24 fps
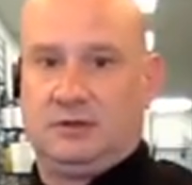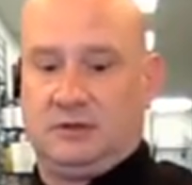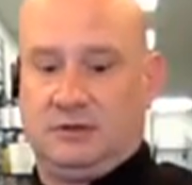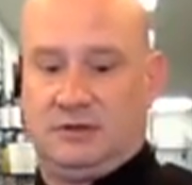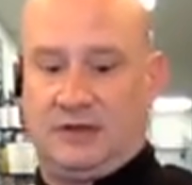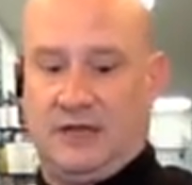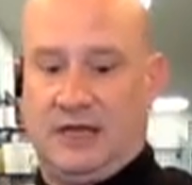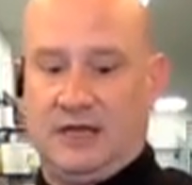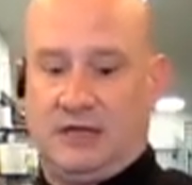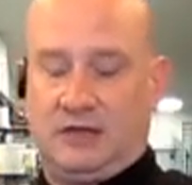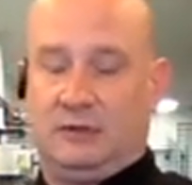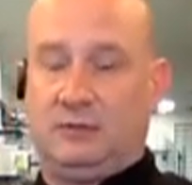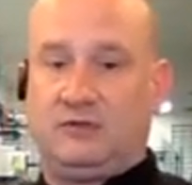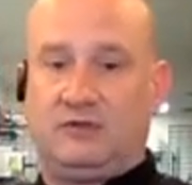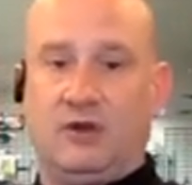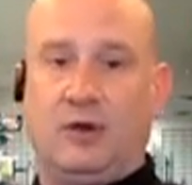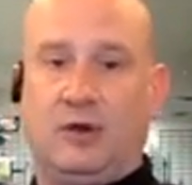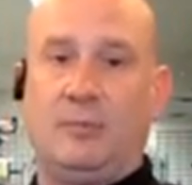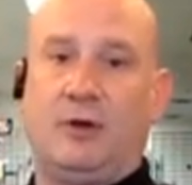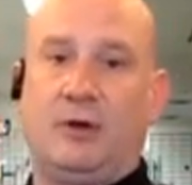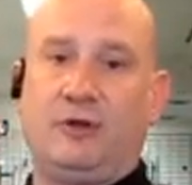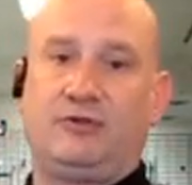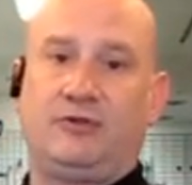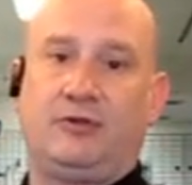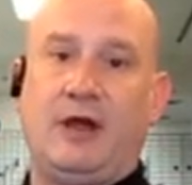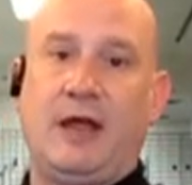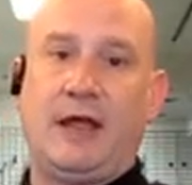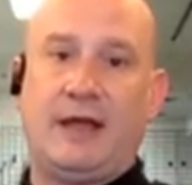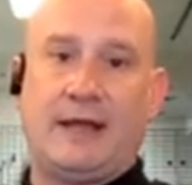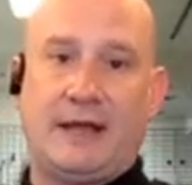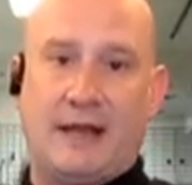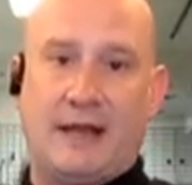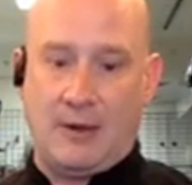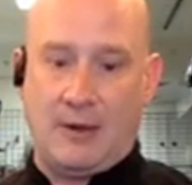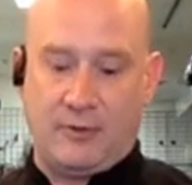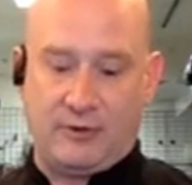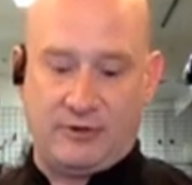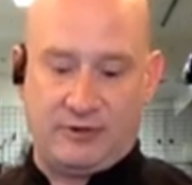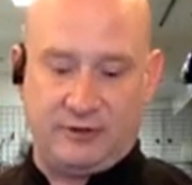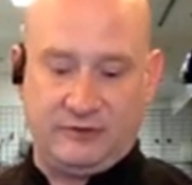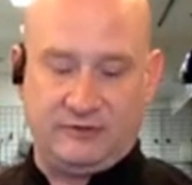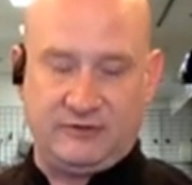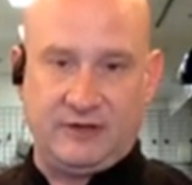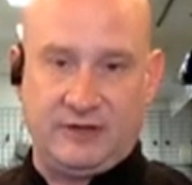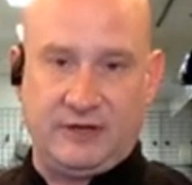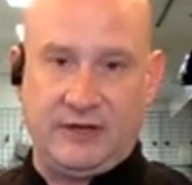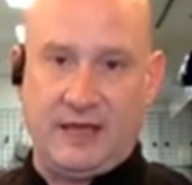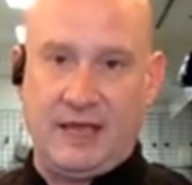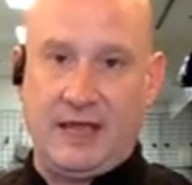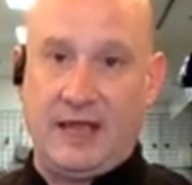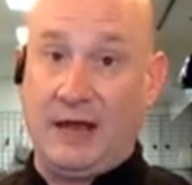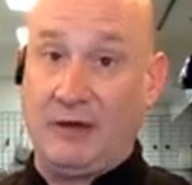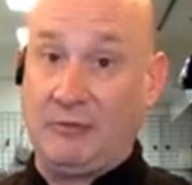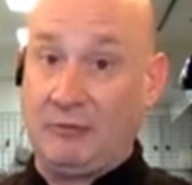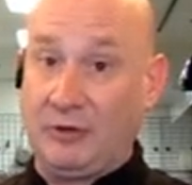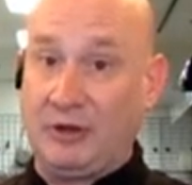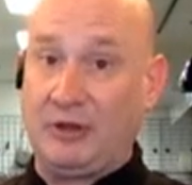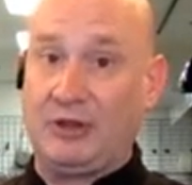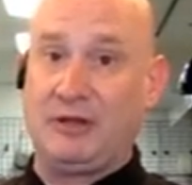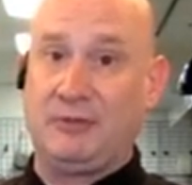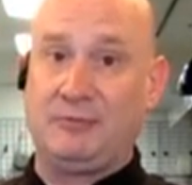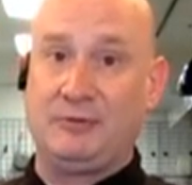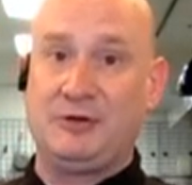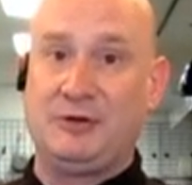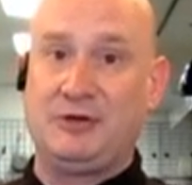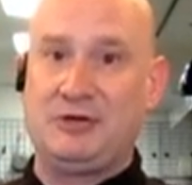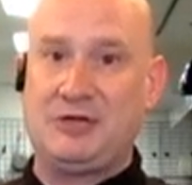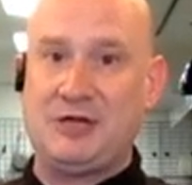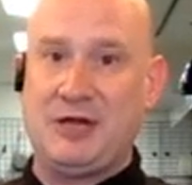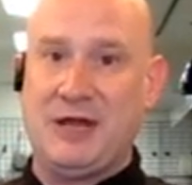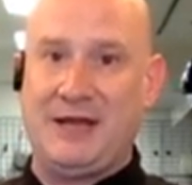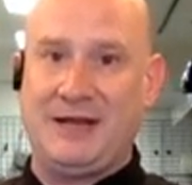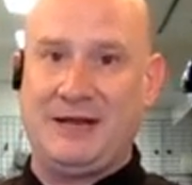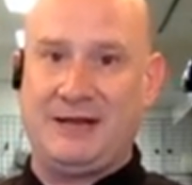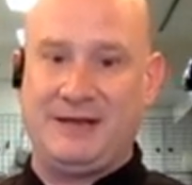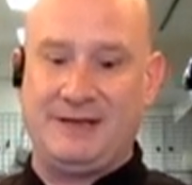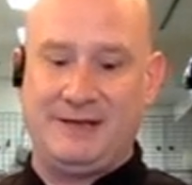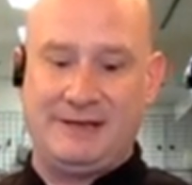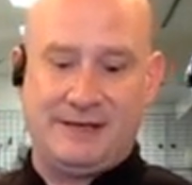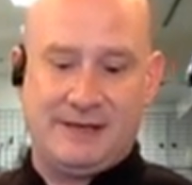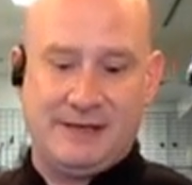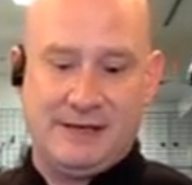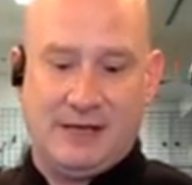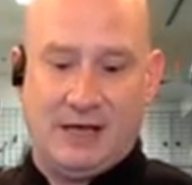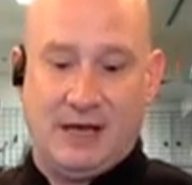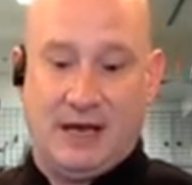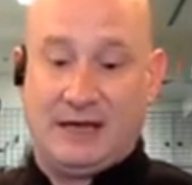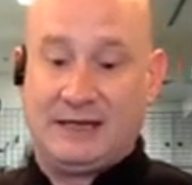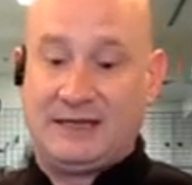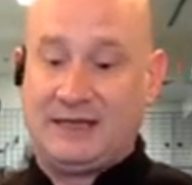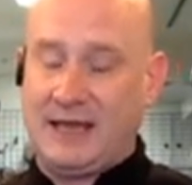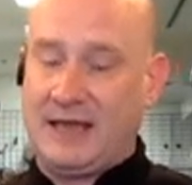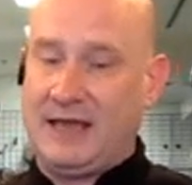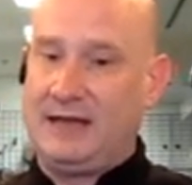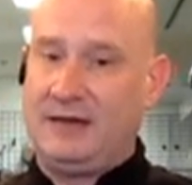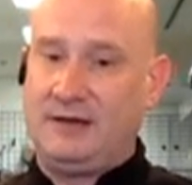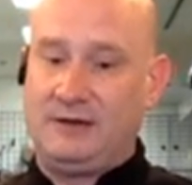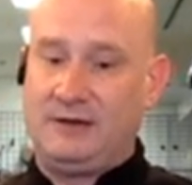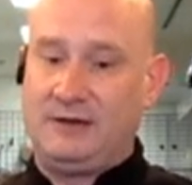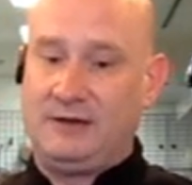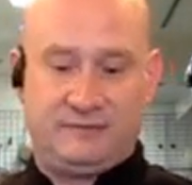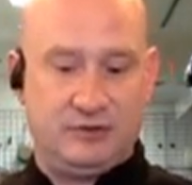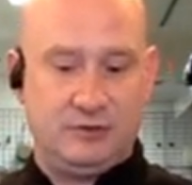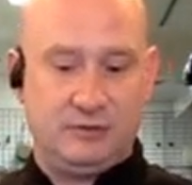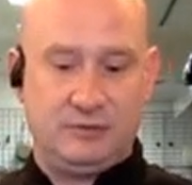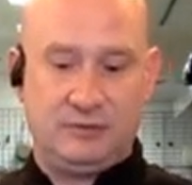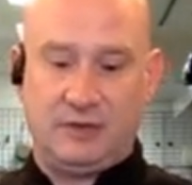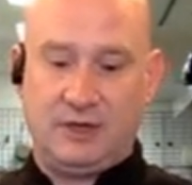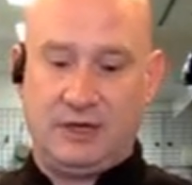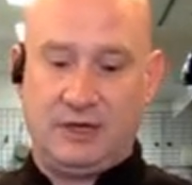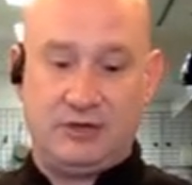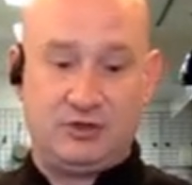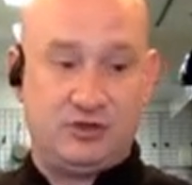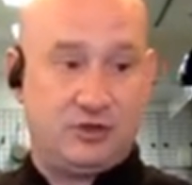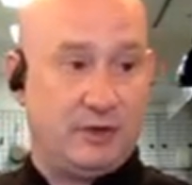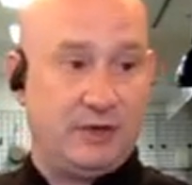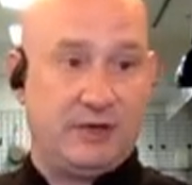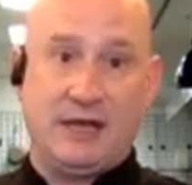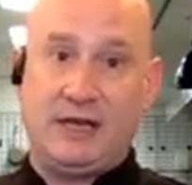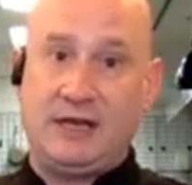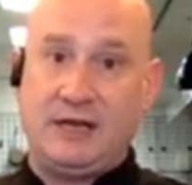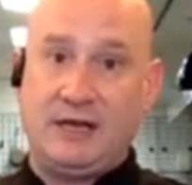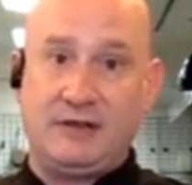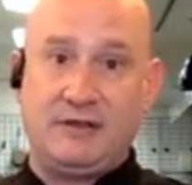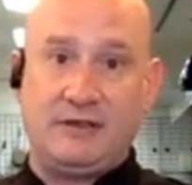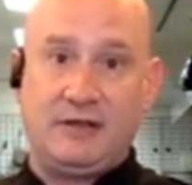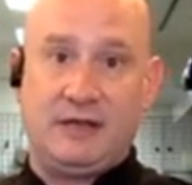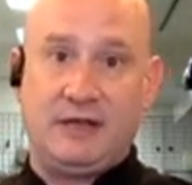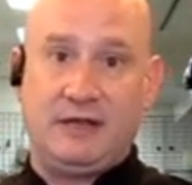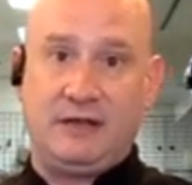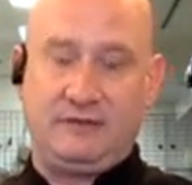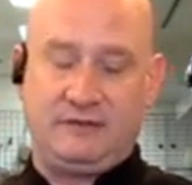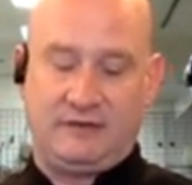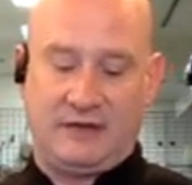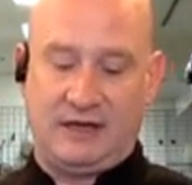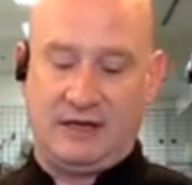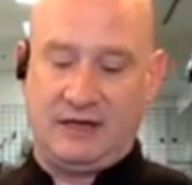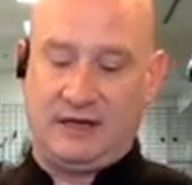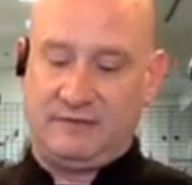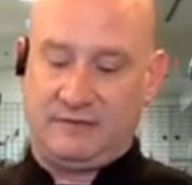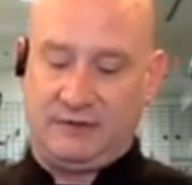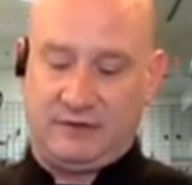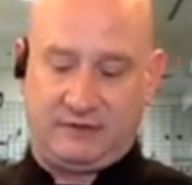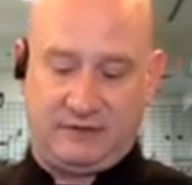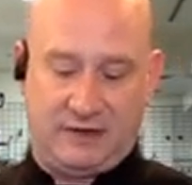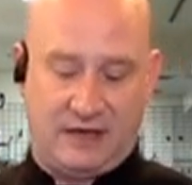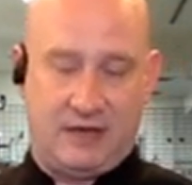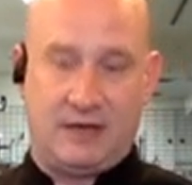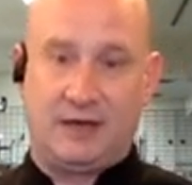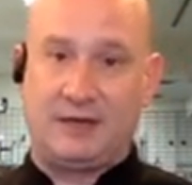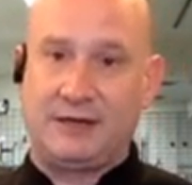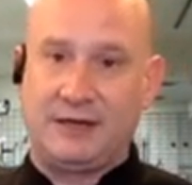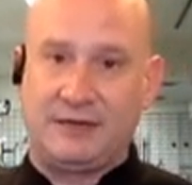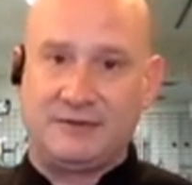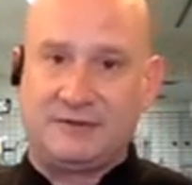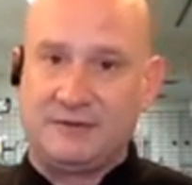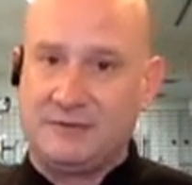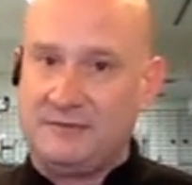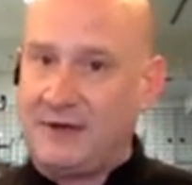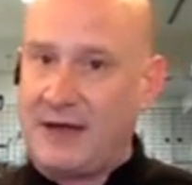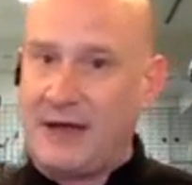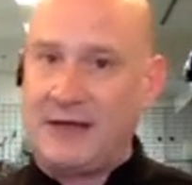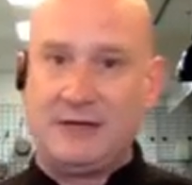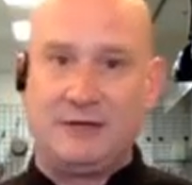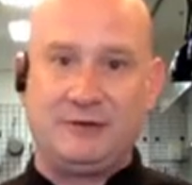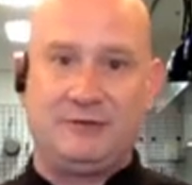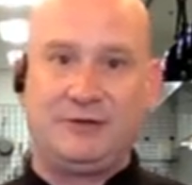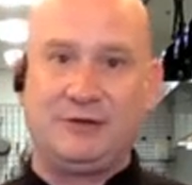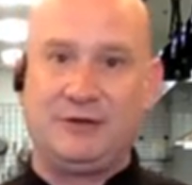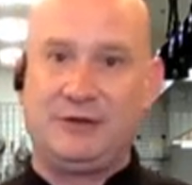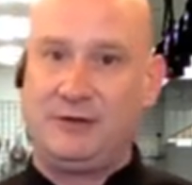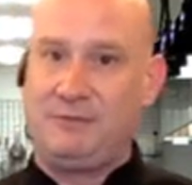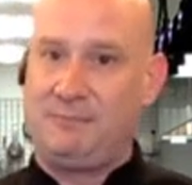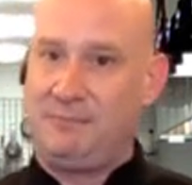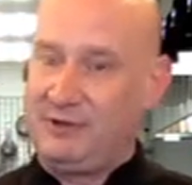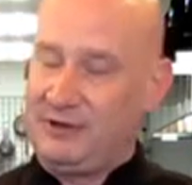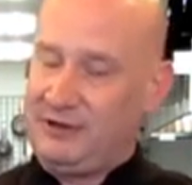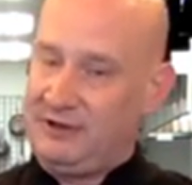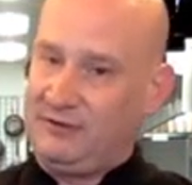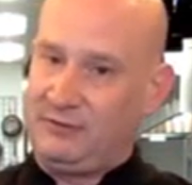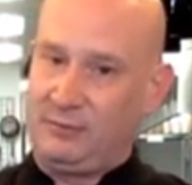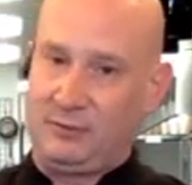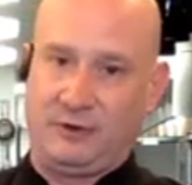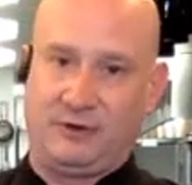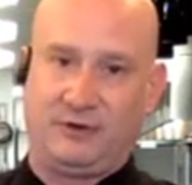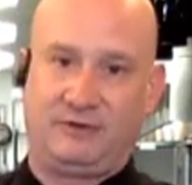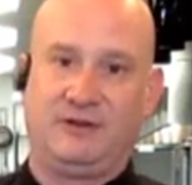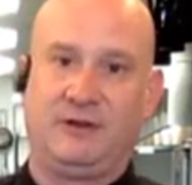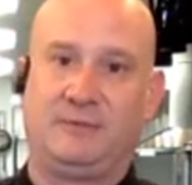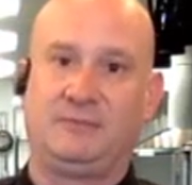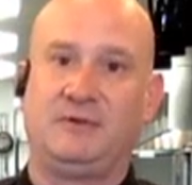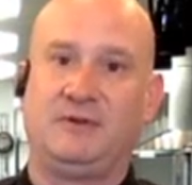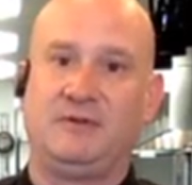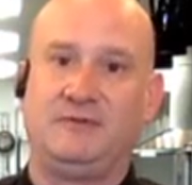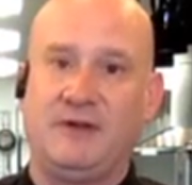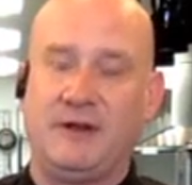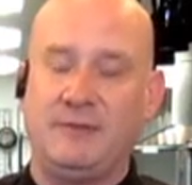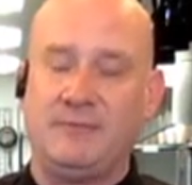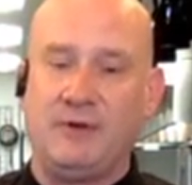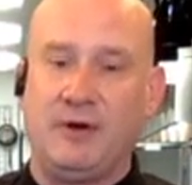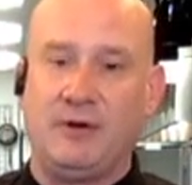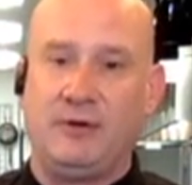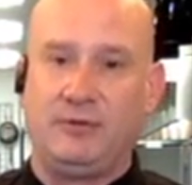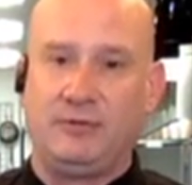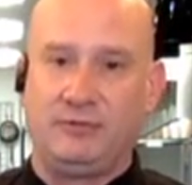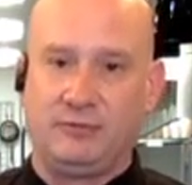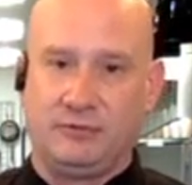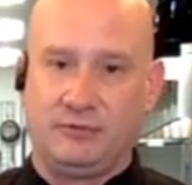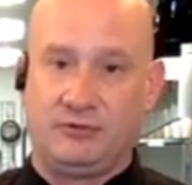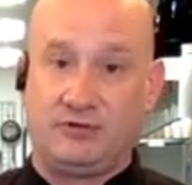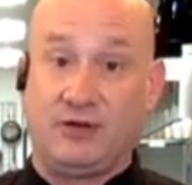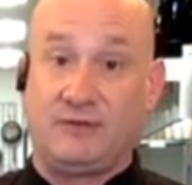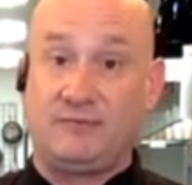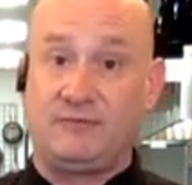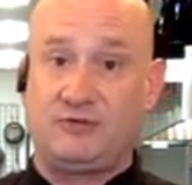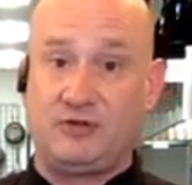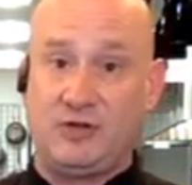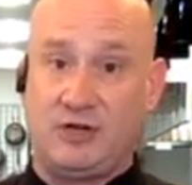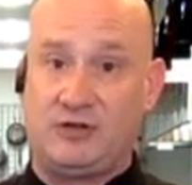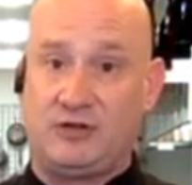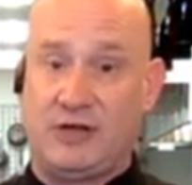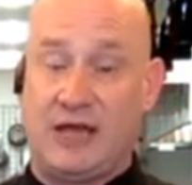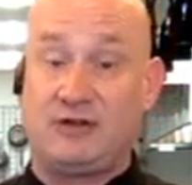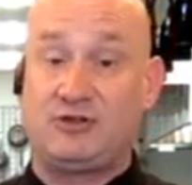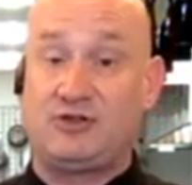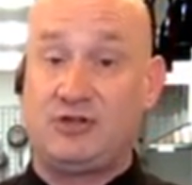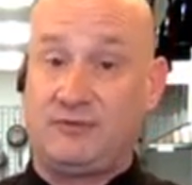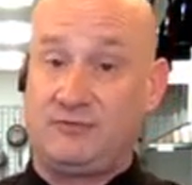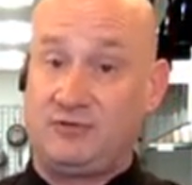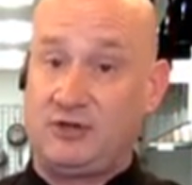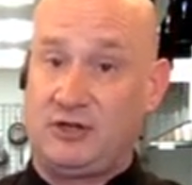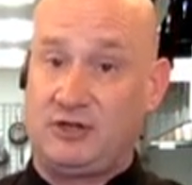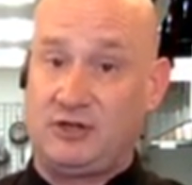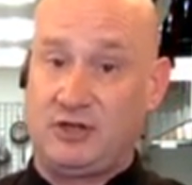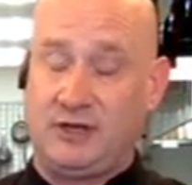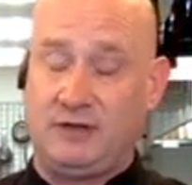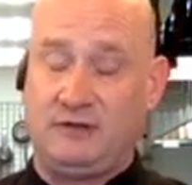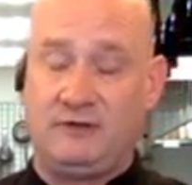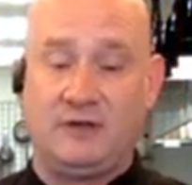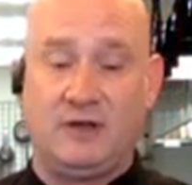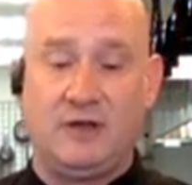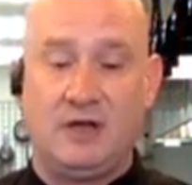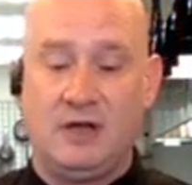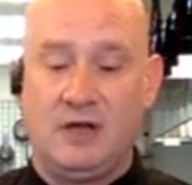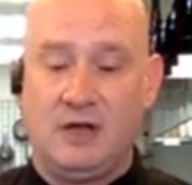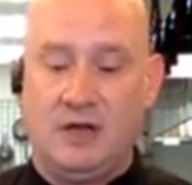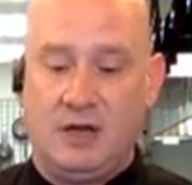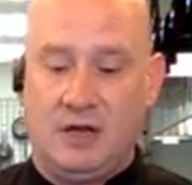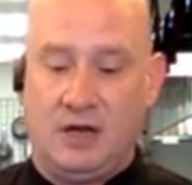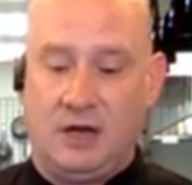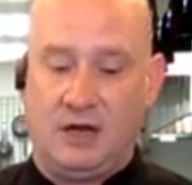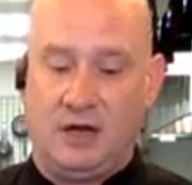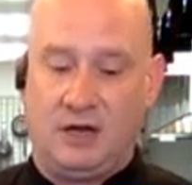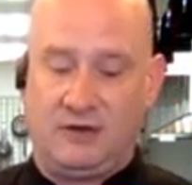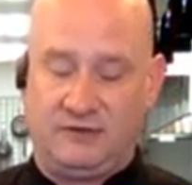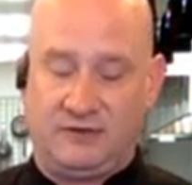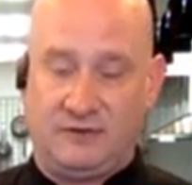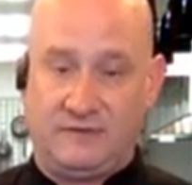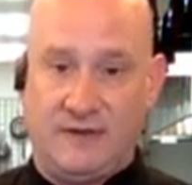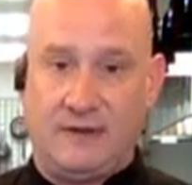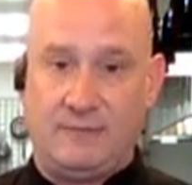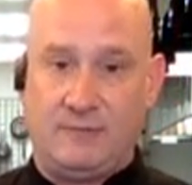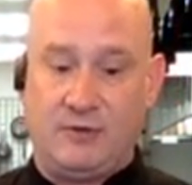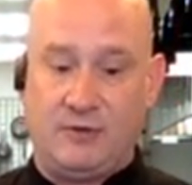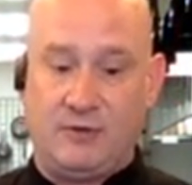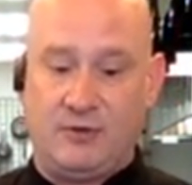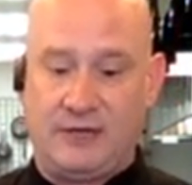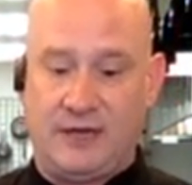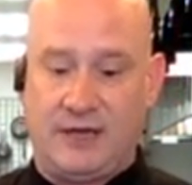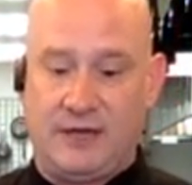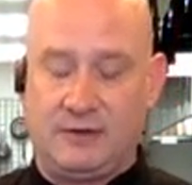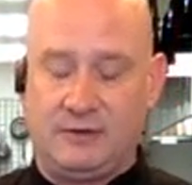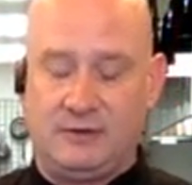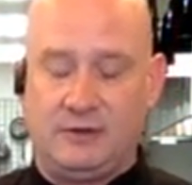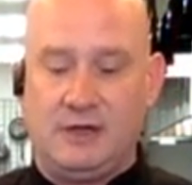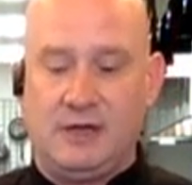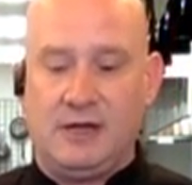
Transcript: Thank you so much for hanging with us today. I really appreciate it. Again, if you enjoyed any of this, any of it's got some value to you, please, we're accepting Venmo through Chef JJ's. It's the Venmo account.